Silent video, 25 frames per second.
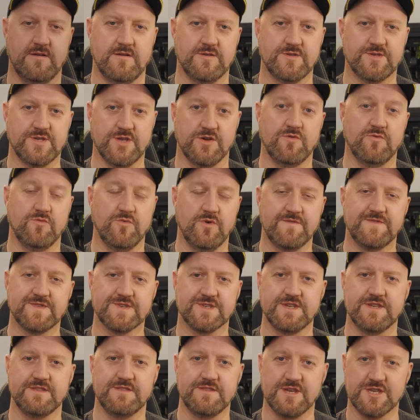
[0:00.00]
So, we've
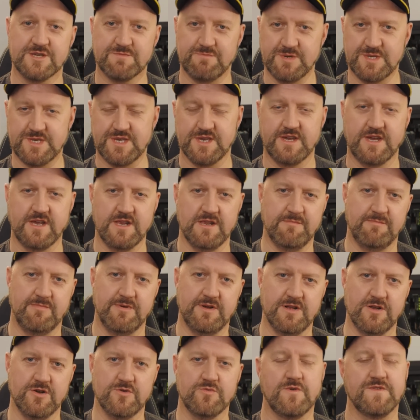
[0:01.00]
seen this particular
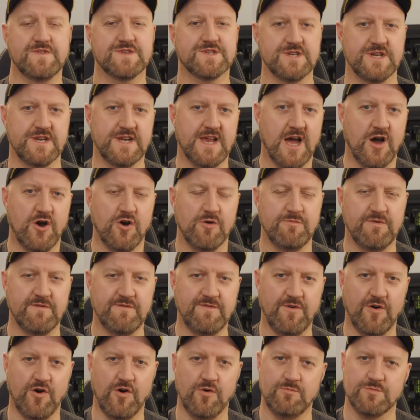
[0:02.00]
build, we've seen how it
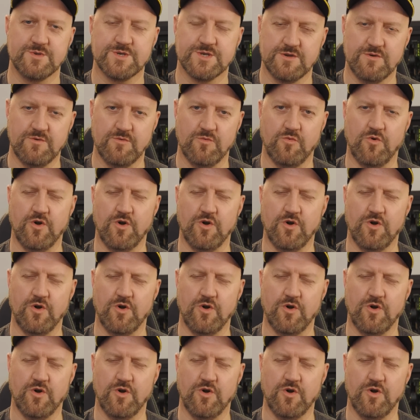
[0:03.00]
performs.